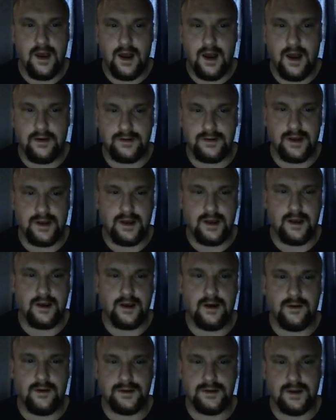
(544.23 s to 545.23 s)
I would say
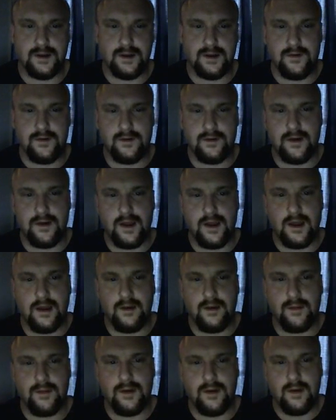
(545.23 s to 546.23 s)
always leave your
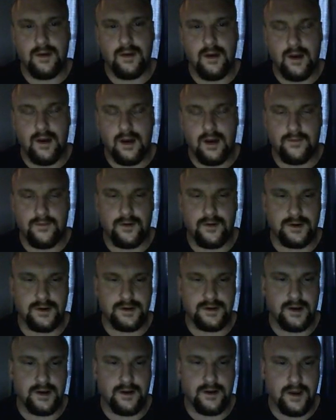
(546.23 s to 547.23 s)
name, of
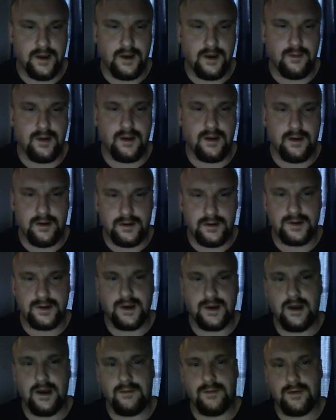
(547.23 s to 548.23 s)
course, your email, your
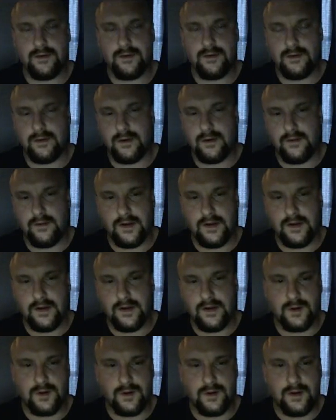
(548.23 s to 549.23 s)
Skype,
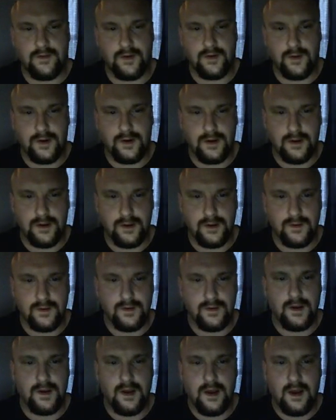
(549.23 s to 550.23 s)
Facebook, whatever you want to
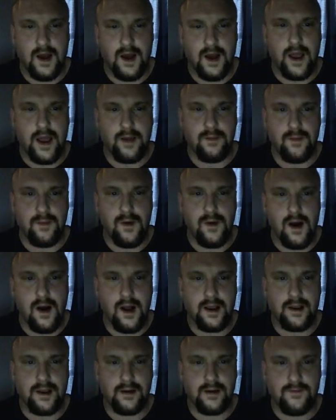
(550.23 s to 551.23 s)
do. I am
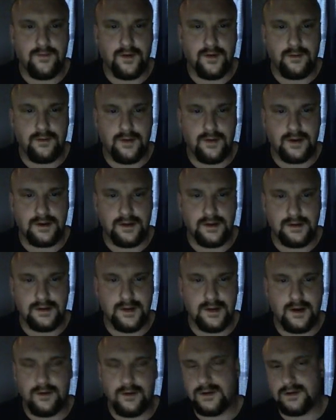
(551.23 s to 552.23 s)
not going to fill the rest of this
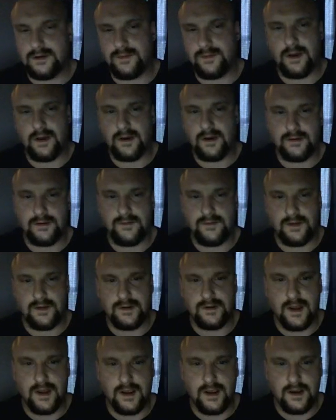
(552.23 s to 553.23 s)
out just because for the
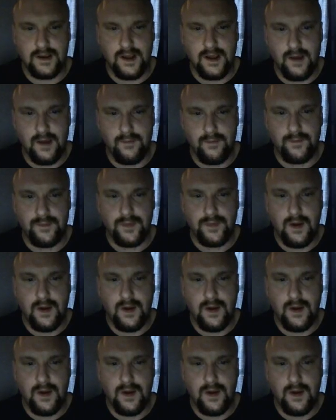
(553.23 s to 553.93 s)
sake of time.